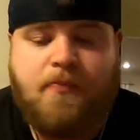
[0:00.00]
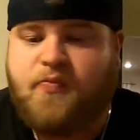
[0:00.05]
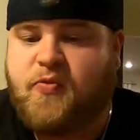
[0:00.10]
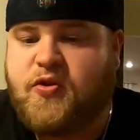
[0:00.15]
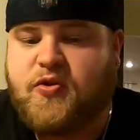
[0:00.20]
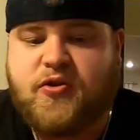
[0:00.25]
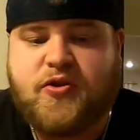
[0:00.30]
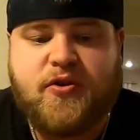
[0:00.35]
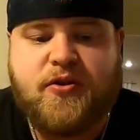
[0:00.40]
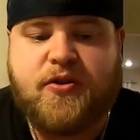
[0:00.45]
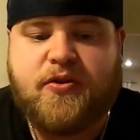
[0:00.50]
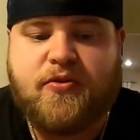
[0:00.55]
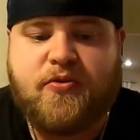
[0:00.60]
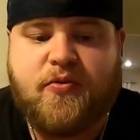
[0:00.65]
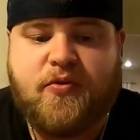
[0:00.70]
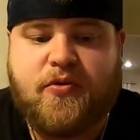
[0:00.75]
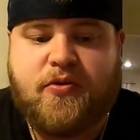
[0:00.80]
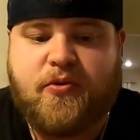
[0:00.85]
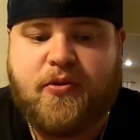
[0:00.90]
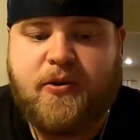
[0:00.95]
Just took it
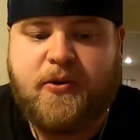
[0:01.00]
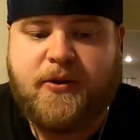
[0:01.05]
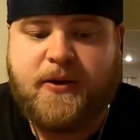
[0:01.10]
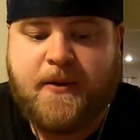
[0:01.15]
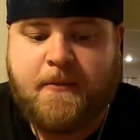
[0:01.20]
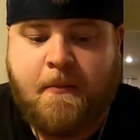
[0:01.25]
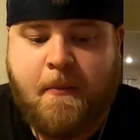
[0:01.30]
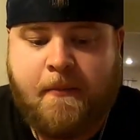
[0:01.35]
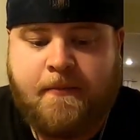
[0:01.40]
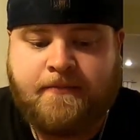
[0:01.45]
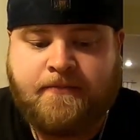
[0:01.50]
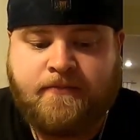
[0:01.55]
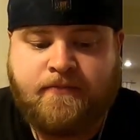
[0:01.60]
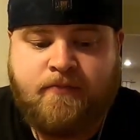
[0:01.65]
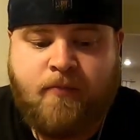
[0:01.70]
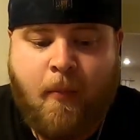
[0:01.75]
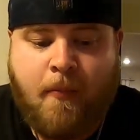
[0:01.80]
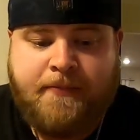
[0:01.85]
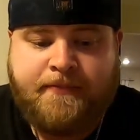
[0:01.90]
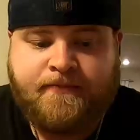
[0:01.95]
through thoroughly.
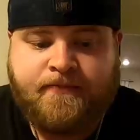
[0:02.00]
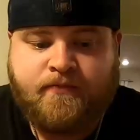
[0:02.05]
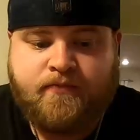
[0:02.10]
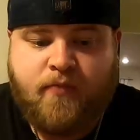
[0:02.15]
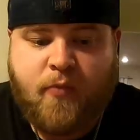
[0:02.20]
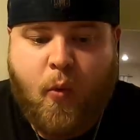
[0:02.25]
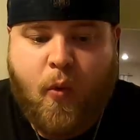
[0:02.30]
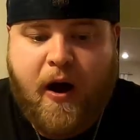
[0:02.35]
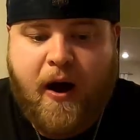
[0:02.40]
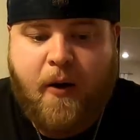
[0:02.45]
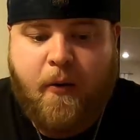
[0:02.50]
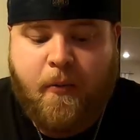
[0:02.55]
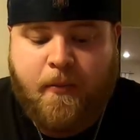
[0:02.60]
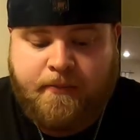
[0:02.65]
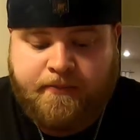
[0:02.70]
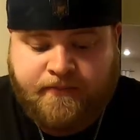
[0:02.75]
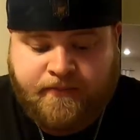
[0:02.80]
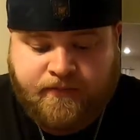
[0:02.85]
Wow.